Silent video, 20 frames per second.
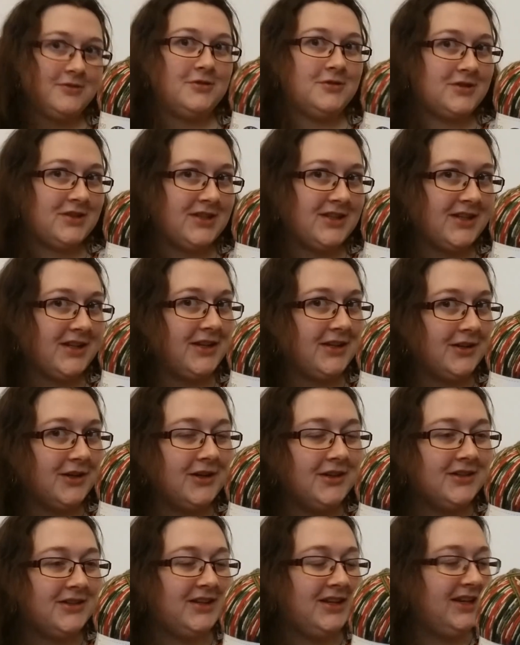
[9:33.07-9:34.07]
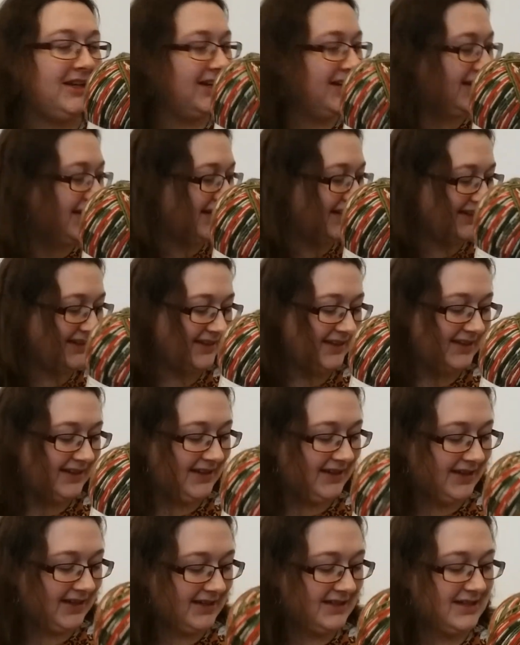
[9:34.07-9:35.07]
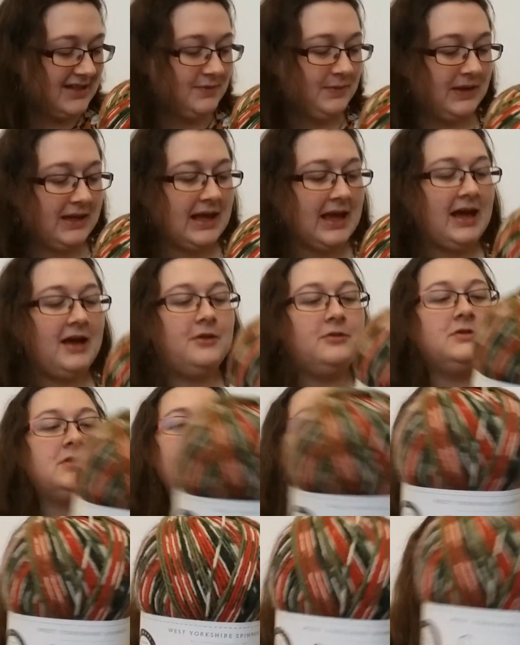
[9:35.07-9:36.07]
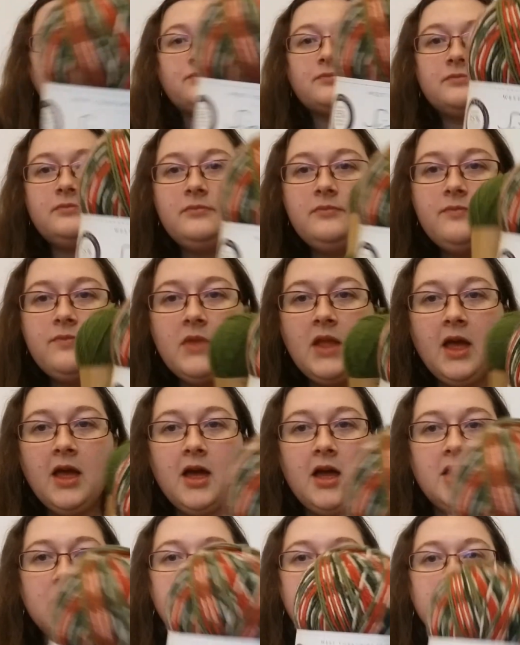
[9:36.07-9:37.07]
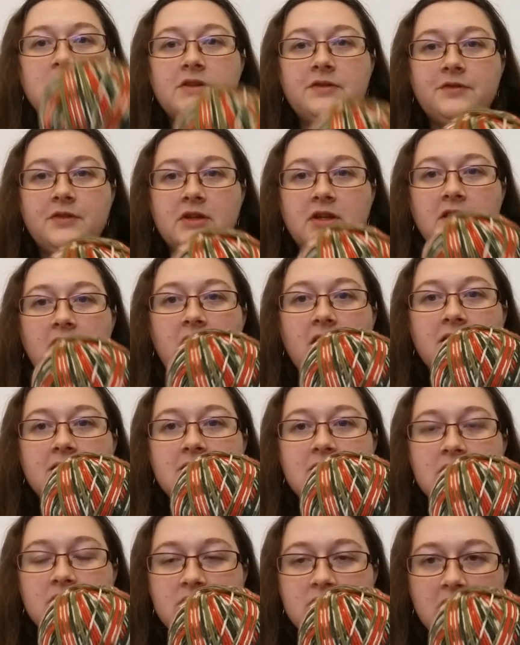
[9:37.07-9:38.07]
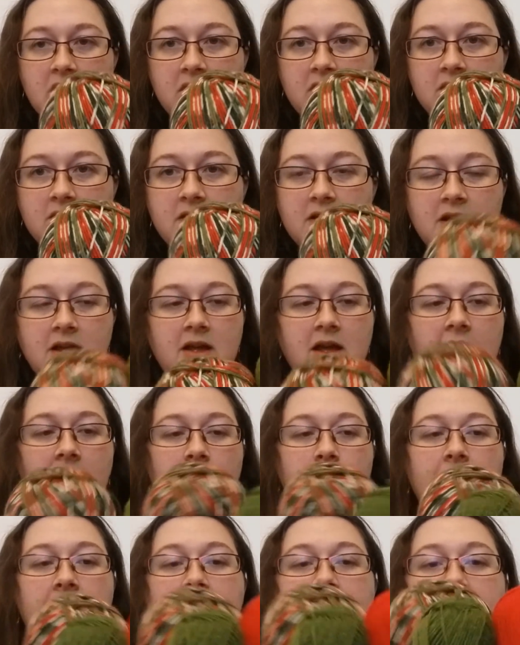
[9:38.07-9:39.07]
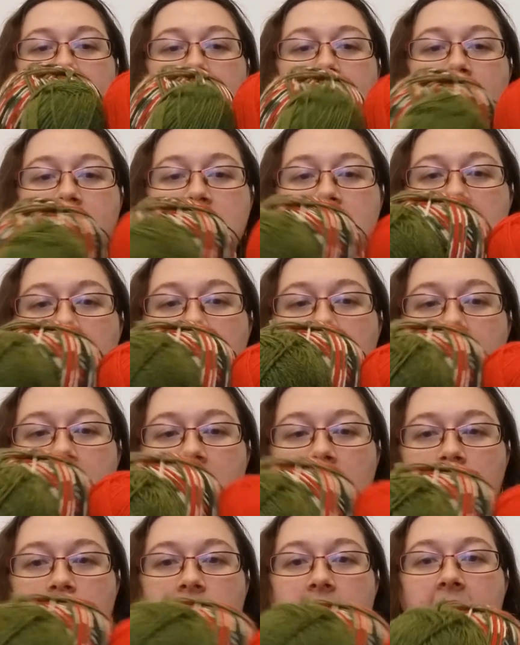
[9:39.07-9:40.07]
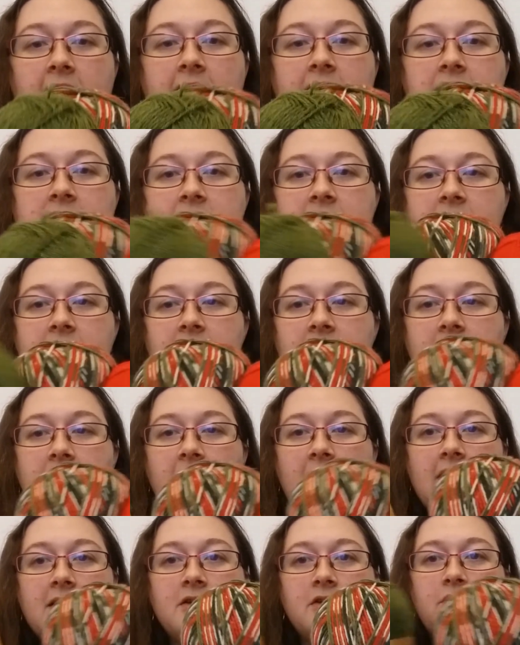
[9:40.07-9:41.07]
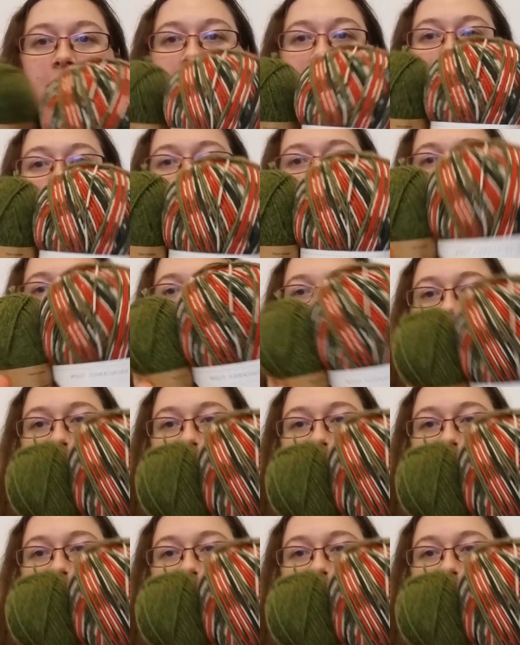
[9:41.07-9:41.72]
order that I got, I did pick out two different yarns. So I picked out a red and a green,